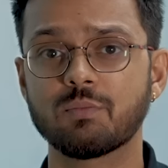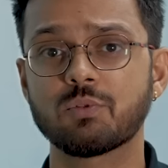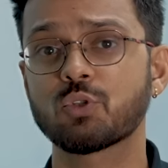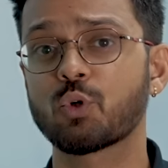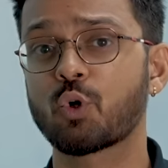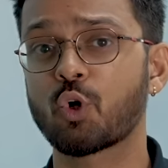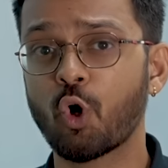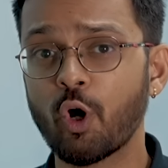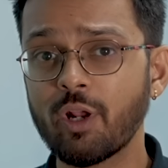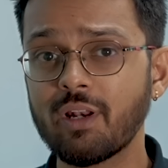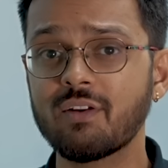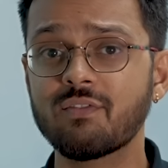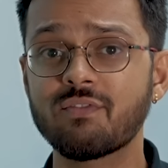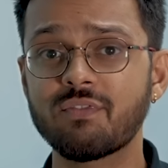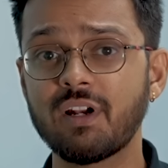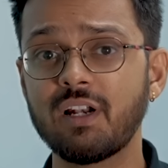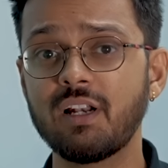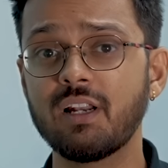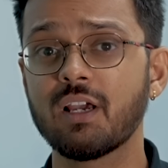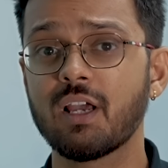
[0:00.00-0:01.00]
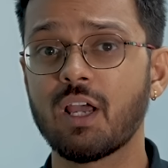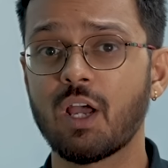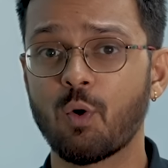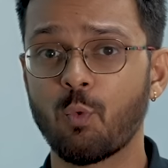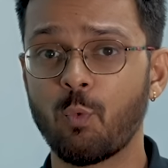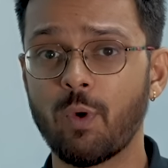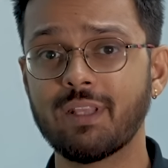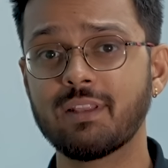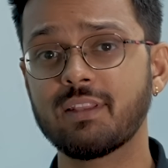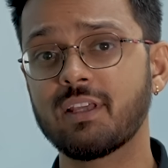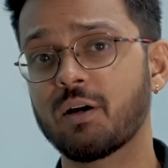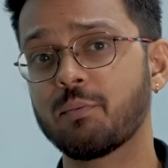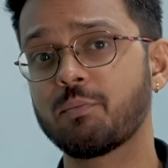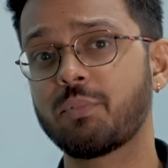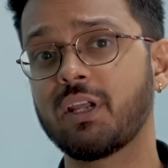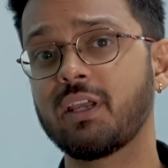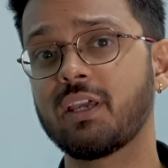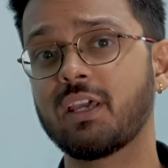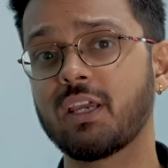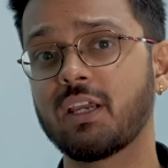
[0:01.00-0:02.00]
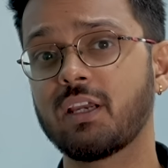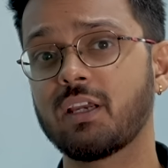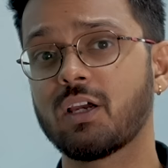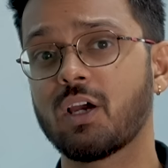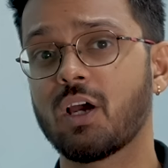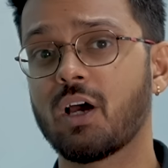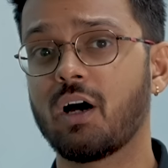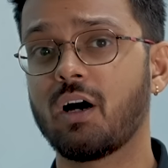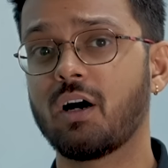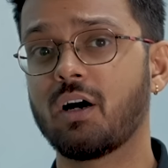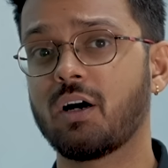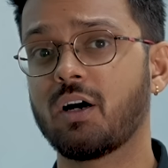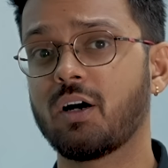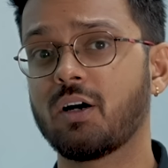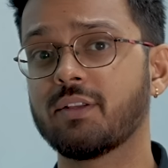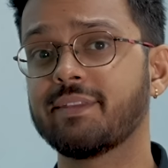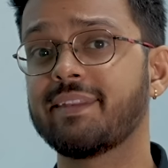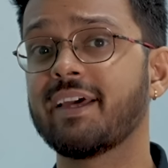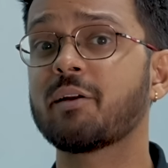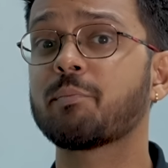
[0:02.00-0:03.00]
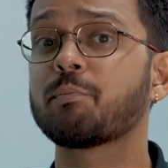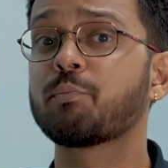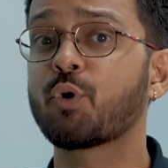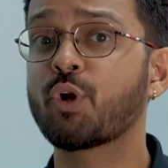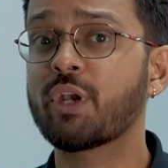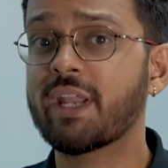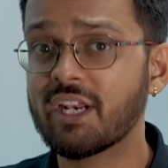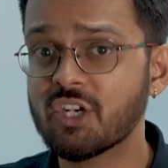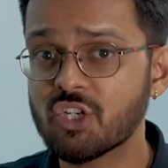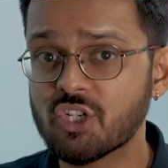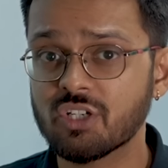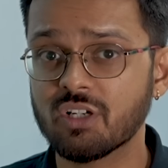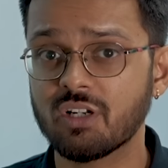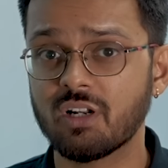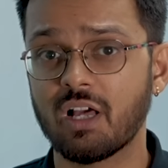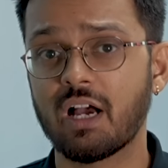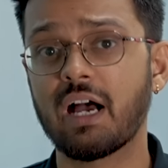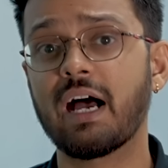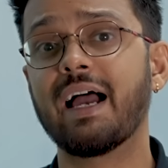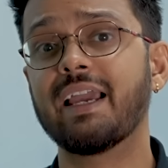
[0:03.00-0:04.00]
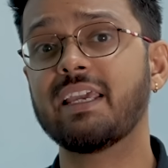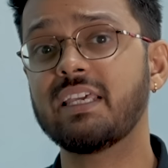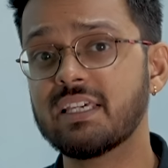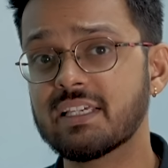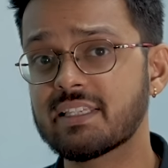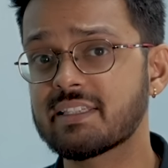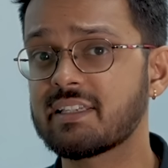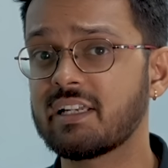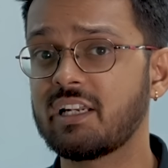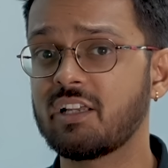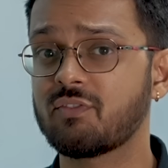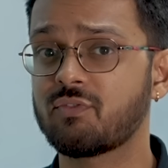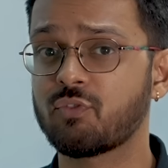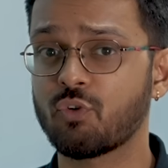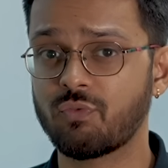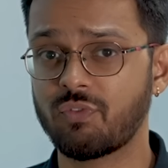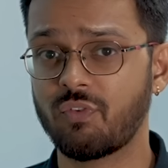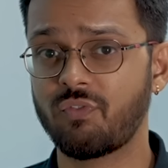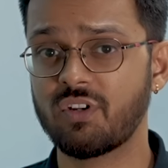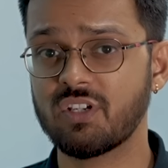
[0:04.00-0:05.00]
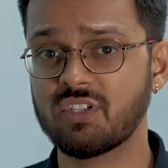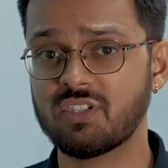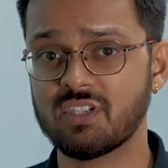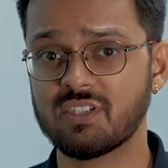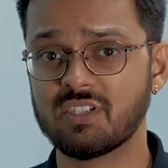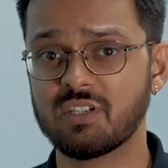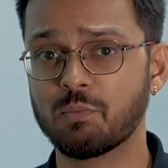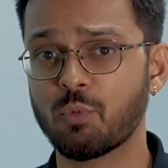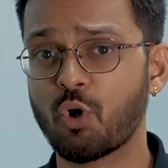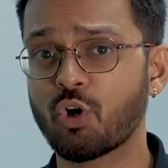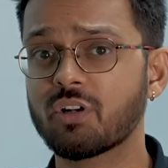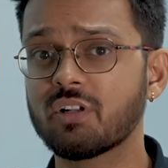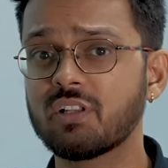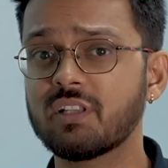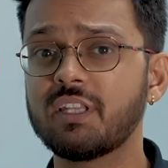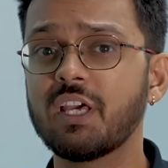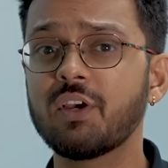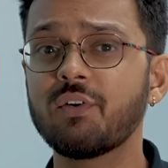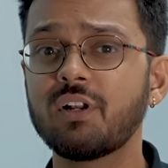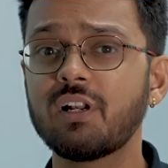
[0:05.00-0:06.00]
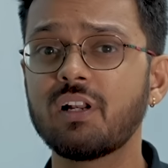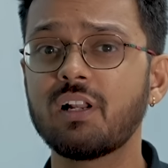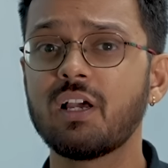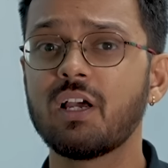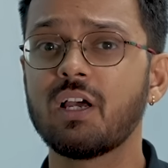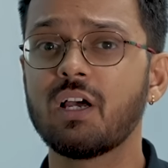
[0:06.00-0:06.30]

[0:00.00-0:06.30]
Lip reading: so Royal Enfield, when they are bringing their potential highest selling 450cc model, they will